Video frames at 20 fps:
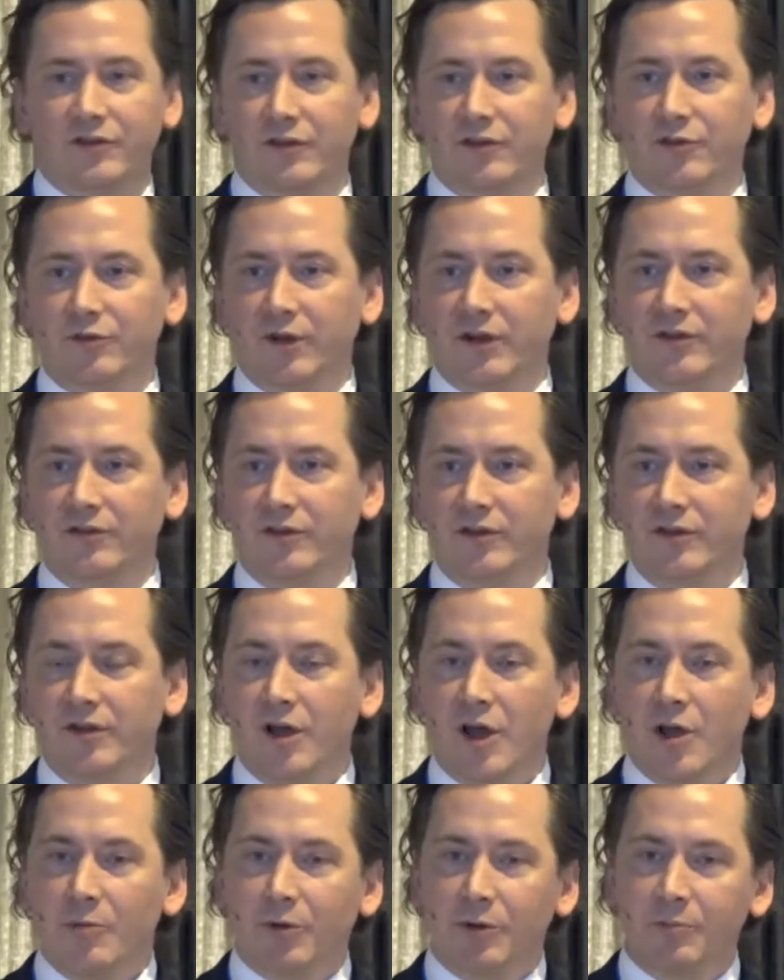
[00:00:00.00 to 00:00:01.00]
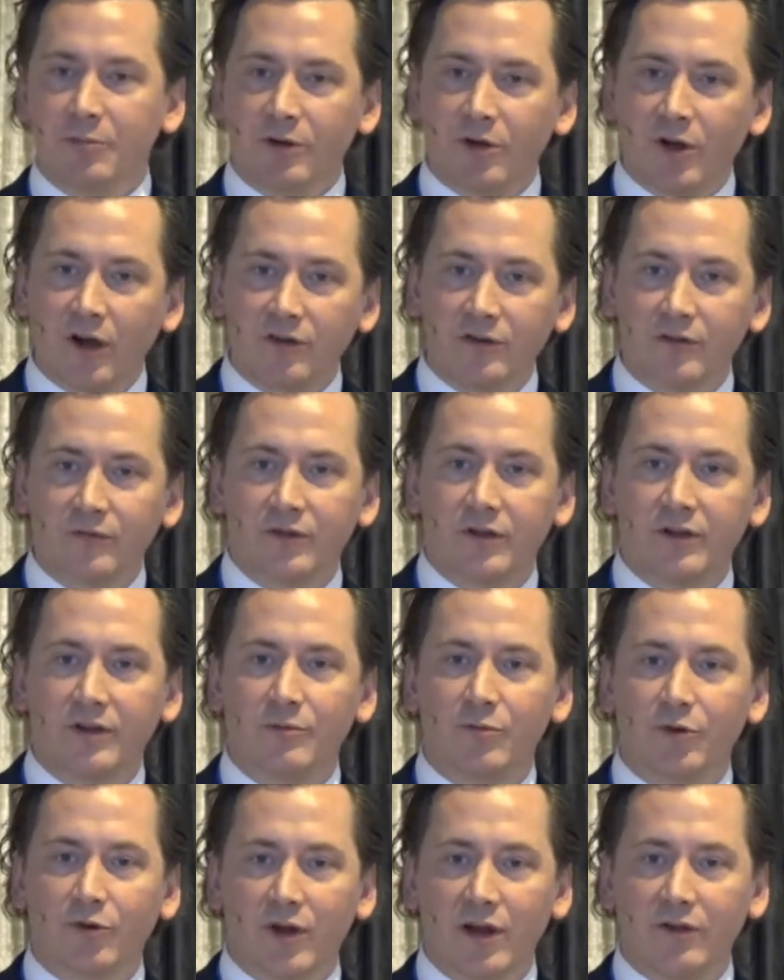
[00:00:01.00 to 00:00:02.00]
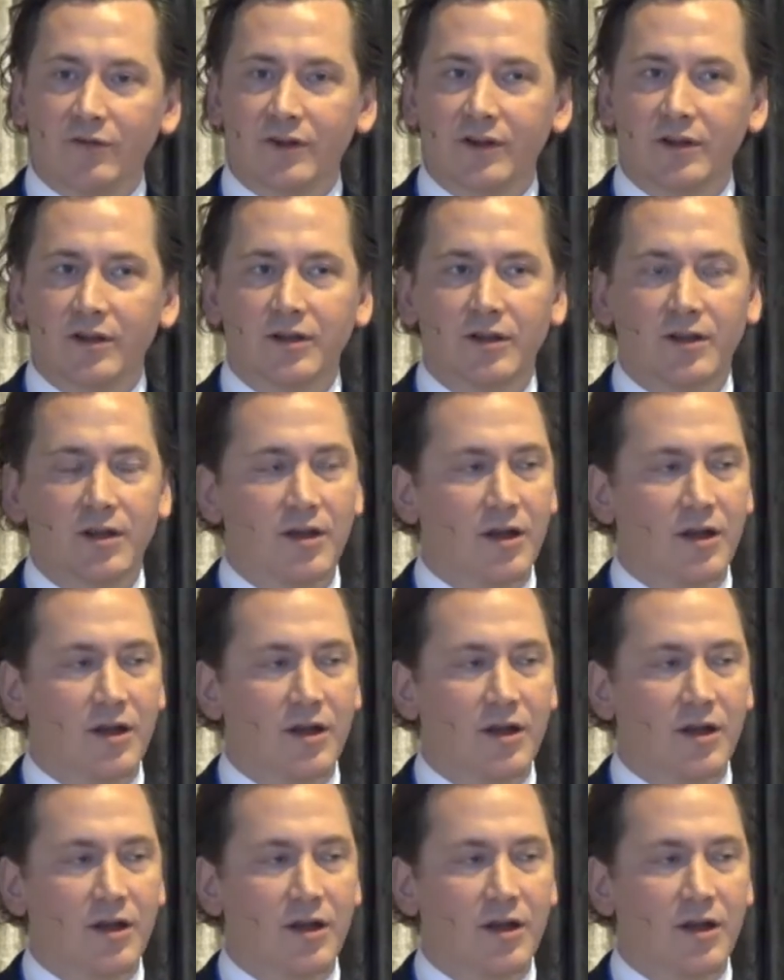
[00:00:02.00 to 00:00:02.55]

situation, but because of the demographic